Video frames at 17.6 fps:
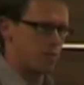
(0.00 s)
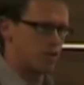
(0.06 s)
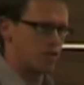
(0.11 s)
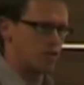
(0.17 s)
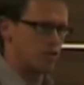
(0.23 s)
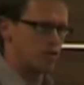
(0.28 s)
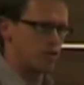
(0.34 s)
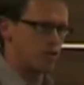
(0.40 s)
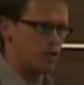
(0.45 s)
most
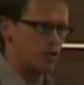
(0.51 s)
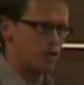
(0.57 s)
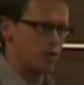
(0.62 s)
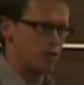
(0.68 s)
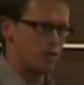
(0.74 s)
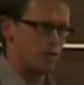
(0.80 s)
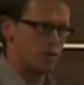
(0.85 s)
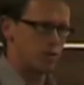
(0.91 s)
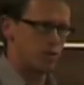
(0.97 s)
of you
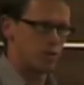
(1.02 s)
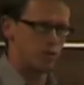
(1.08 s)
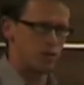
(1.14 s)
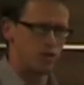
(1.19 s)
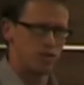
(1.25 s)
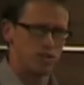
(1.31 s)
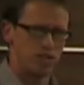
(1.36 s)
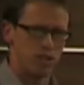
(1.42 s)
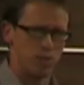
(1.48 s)
would
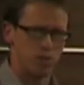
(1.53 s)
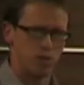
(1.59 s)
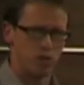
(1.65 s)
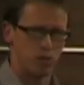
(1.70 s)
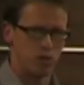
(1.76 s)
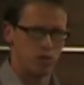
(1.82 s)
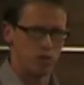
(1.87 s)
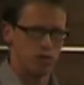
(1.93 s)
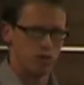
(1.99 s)
have seen
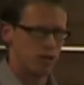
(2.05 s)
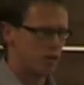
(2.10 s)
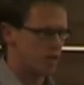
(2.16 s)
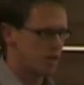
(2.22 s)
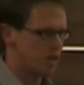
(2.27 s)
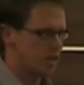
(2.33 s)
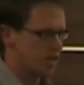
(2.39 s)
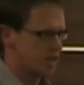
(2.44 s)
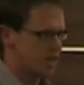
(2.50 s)
before.
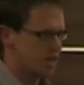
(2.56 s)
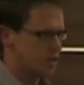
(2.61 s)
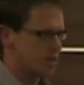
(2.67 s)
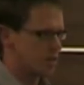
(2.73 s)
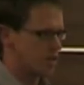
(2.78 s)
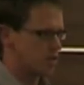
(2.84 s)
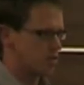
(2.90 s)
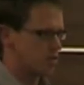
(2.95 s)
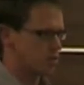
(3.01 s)
It
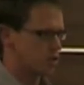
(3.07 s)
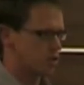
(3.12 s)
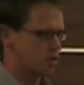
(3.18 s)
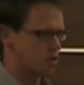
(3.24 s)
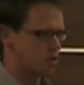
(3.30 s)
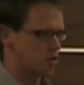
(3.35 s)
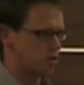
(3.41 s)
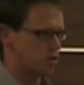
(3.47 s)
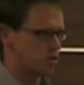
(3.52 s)
depicts a
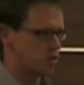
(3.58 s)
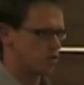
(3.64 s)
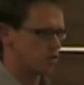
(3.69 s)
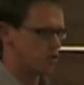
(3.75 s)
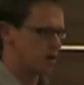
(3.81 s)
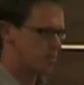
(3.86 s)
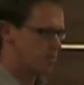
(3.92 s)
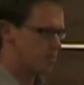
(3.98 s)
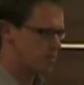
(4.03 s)
process called
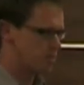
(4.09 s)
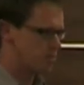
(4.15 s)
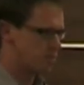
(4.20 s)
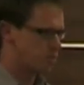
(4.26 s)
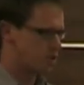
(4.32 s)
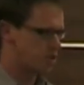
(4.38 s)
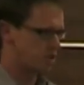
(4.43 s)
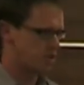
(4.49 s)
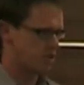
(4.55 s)
Scrum,
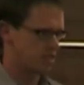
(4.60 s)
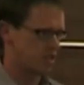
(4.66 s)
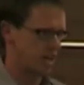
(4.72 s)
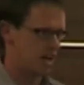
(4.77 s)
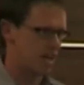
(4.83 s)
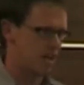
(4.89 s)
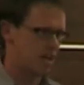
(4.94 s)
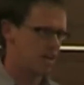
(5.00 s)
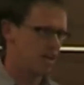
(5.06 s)
which is
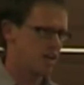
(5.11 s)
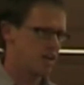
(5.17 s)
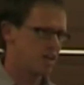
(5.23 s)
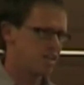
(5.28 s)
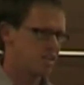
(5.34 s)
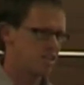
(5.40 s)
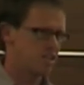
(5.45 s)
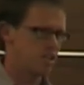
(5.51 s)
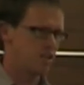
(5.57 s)
a
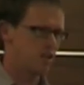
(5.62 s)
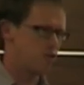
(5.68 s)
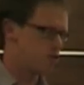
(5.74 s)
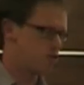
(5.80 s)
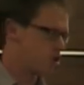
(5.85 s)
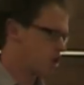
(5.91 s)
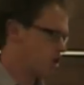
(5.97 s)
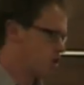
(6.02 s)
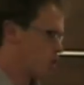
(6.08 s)

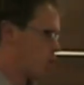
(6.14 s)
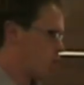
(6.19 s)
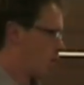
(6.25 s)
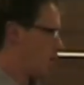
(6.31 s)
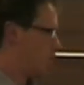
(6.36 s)
delivery or